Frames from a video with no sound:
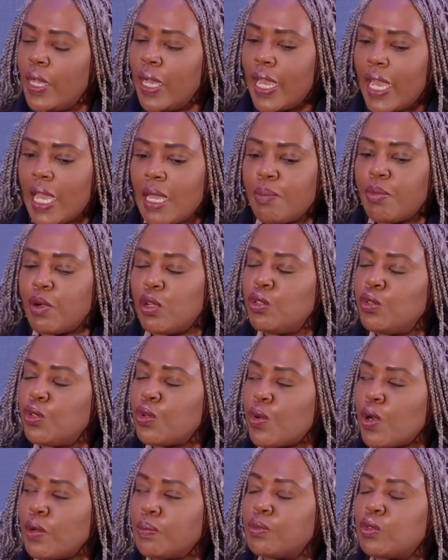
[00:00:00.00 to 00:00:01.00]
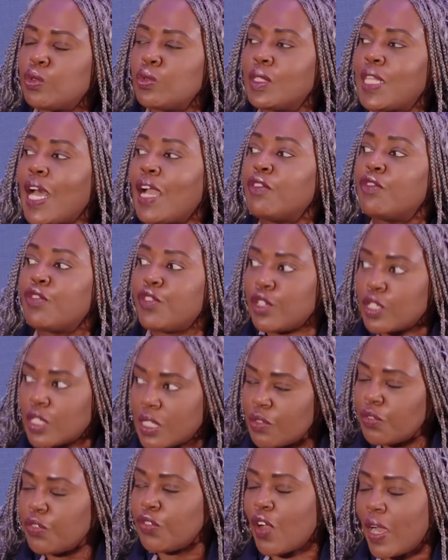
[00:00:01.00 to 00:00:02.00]
able Europe to
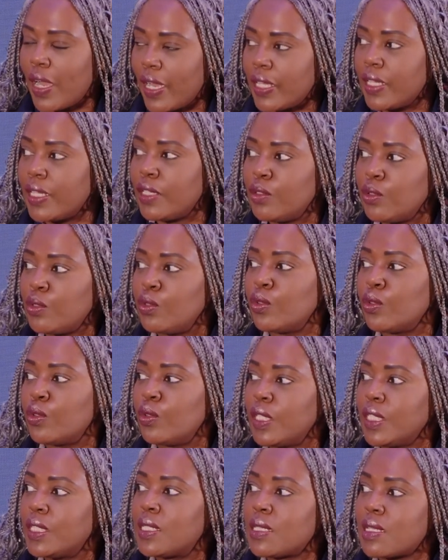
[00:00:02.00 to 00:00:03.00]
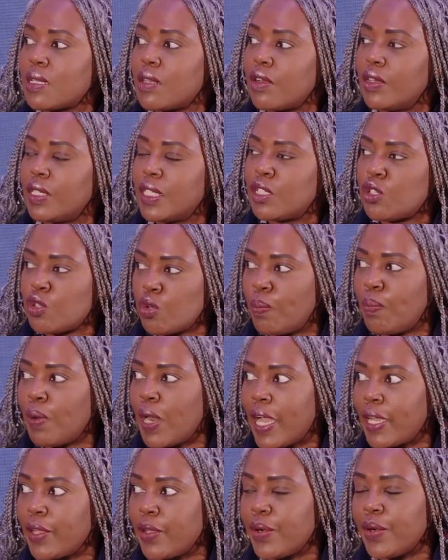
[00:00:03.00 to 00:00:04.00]
diversify, its
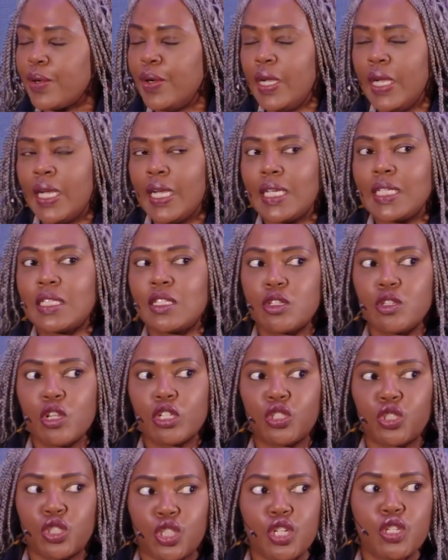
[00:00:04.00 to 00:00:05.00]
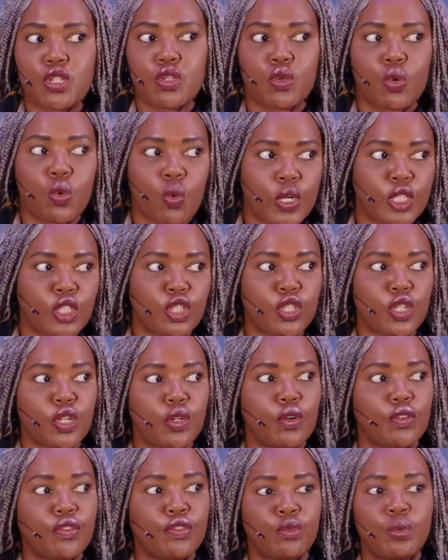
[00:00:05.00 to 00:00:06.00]
supplier. It's not just a question
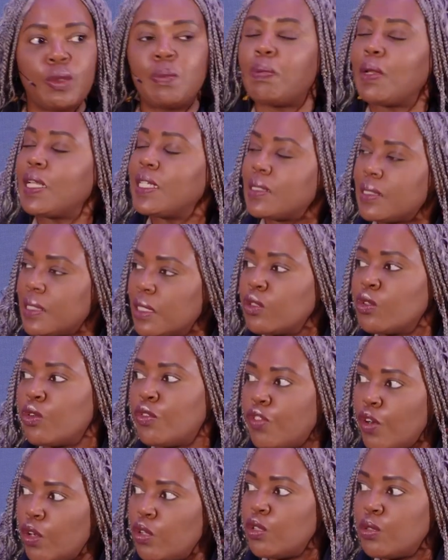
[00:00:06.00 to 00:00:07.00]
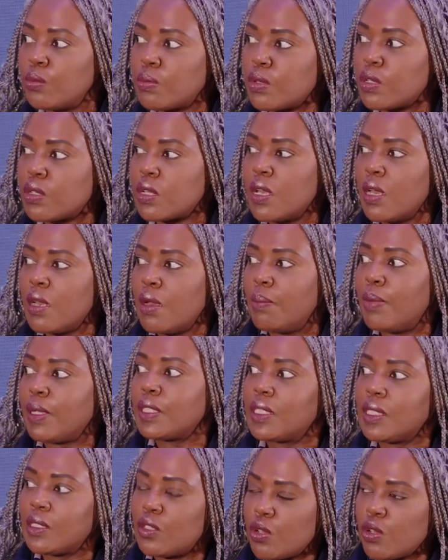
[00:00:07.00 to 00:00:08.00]
of replacing the volumes,
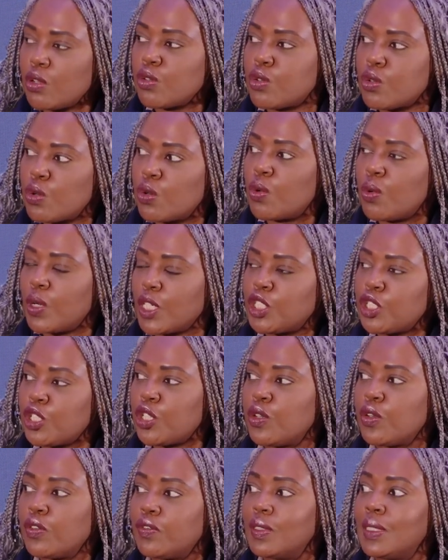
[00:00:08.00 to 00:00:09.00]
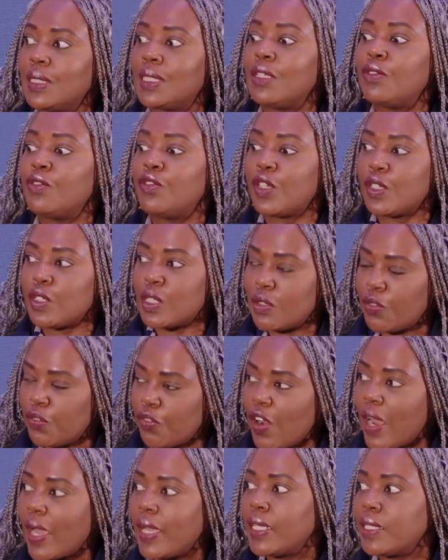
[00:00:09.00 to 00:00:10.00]
but it's also a question of
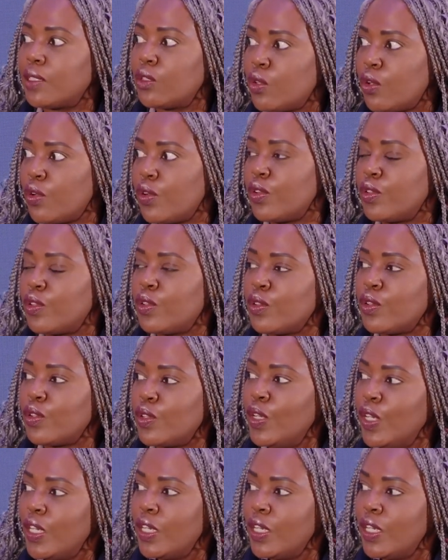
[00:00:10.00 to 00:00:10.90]
diversifying the